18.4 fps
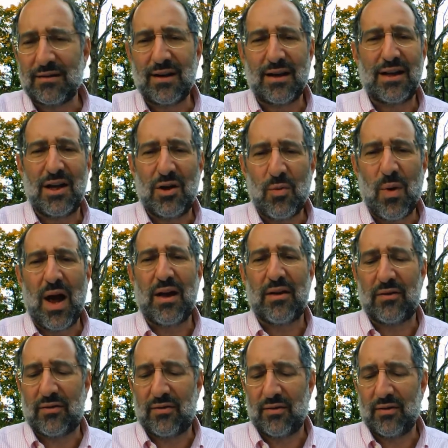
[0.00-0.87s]
and he
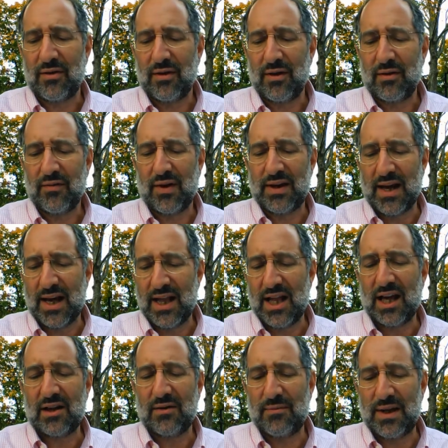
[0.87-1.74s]
went.
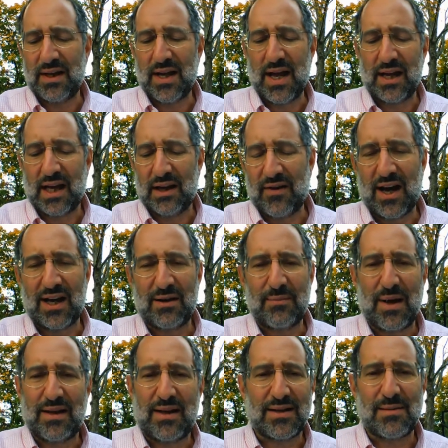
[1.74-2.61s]
Vayelech mi Negev
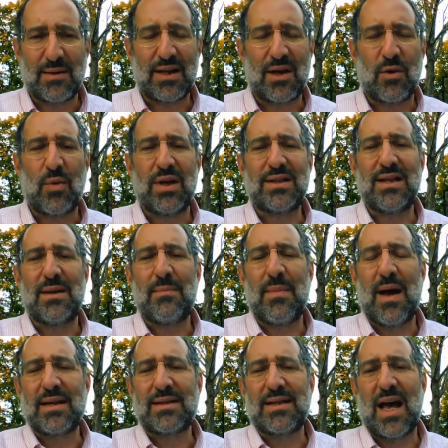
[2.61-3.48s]
ad Beit El, something like that. What is
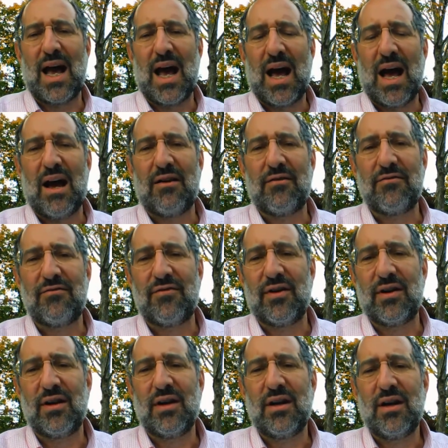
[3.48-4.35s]

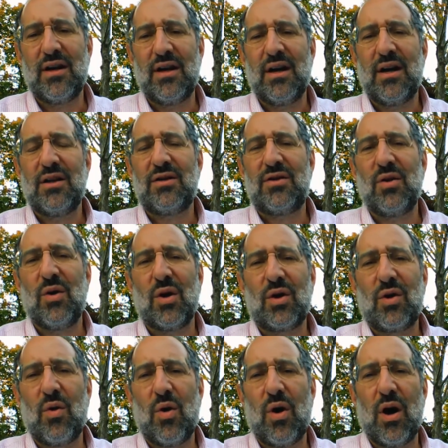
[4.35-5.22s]
L'masa'av?
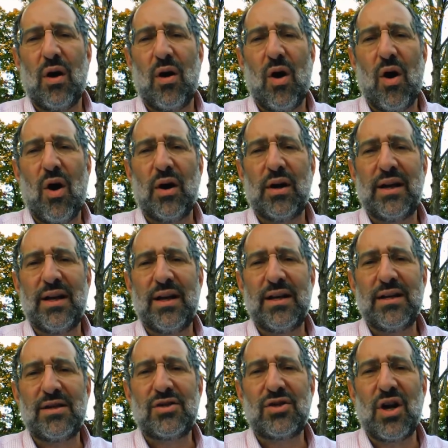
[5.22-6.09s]
On
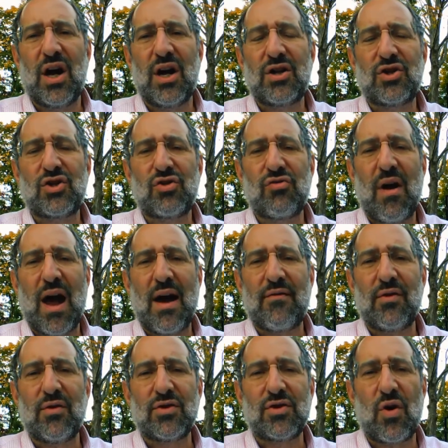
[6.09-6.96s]
his
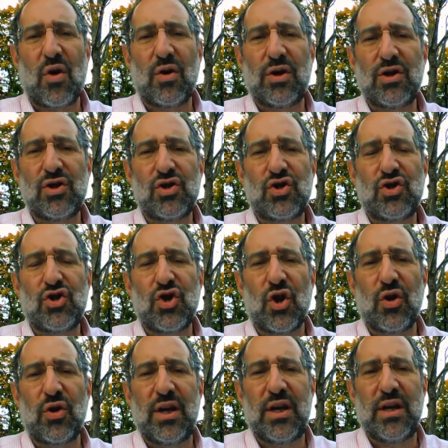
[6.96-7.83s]
travels or on his
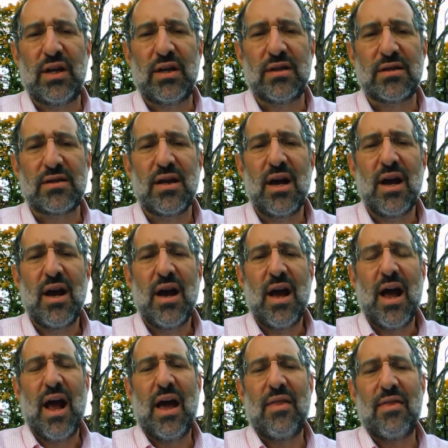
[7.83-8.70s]
journeys.
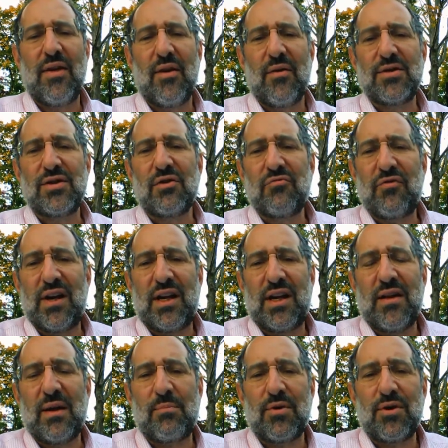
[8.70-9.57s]
And there is a
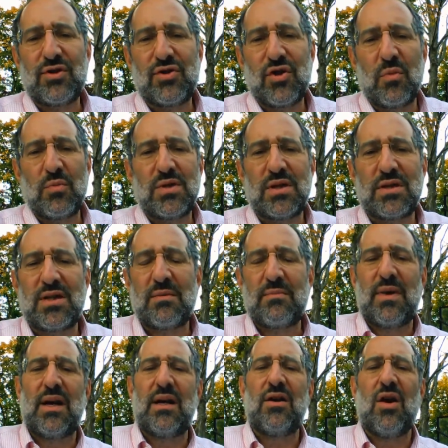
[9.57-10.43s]
reading that presumes this
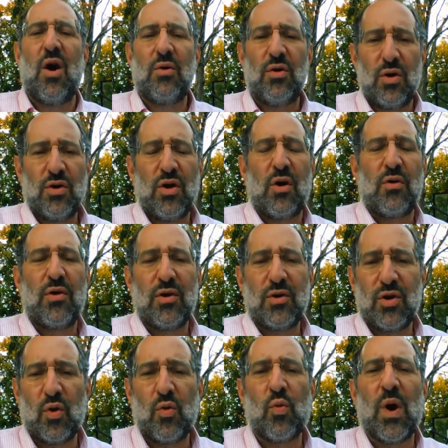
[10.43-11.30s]
to mean,
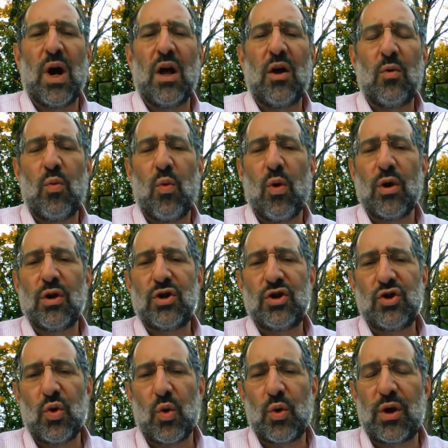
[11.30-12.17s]
the
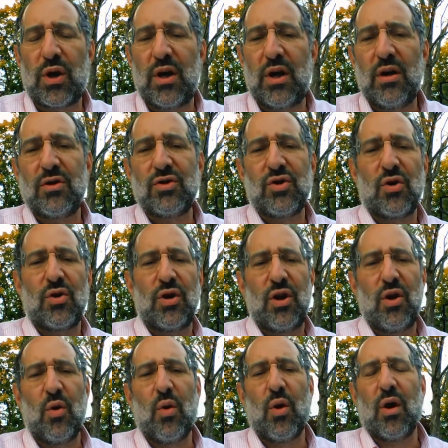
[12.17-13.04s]
well-worn
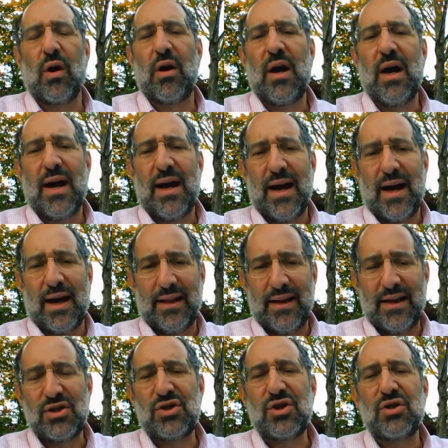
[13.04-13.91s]
journey, or
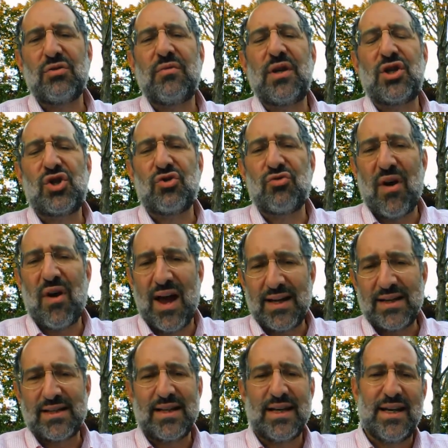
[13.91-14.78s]
at least to
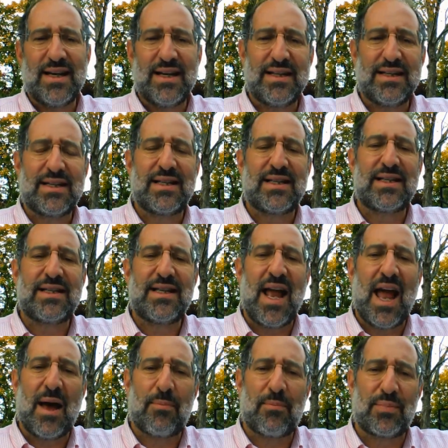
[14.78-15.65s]
retrace his
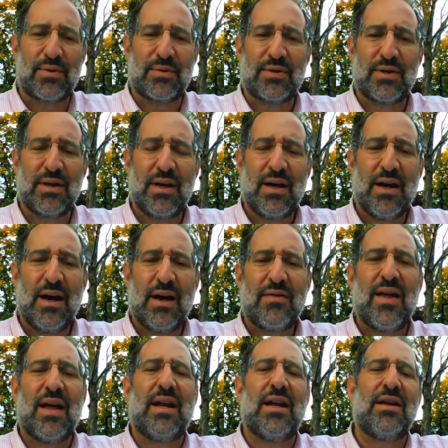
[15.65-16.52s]
steps
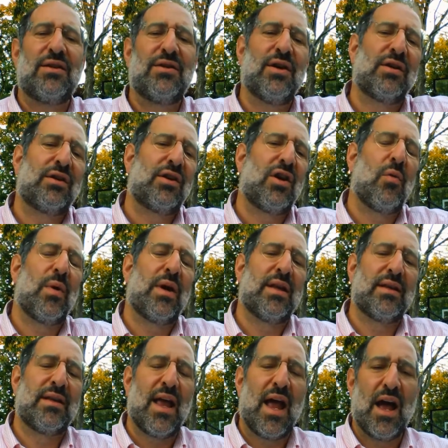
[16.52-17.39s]
that he took
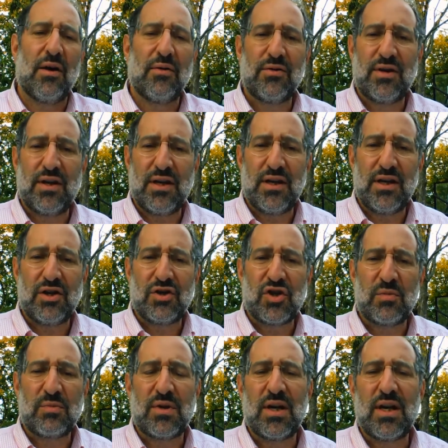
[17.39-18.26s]
going down to
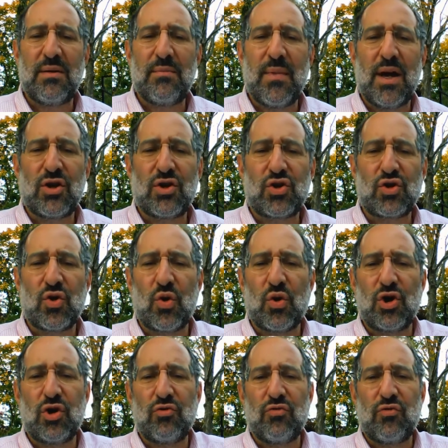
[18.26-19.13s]
Egypt. He made
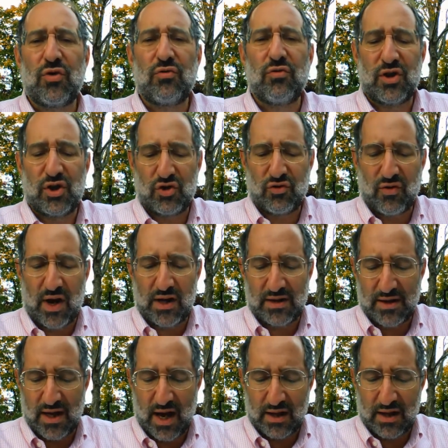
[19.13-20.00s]
sure to
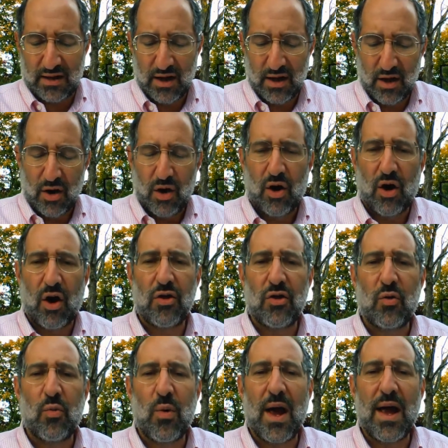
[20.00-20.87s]
retrace that
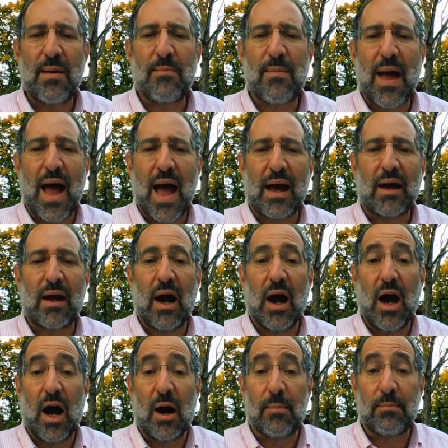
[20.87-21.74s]
on the way back
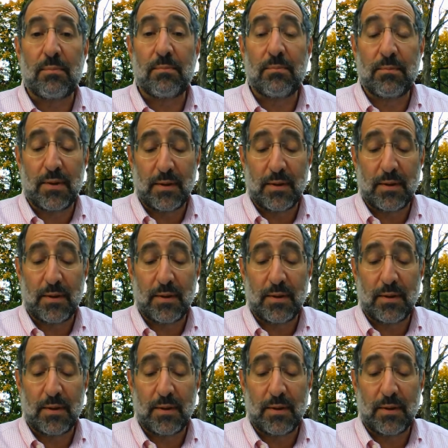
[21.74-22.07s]
up.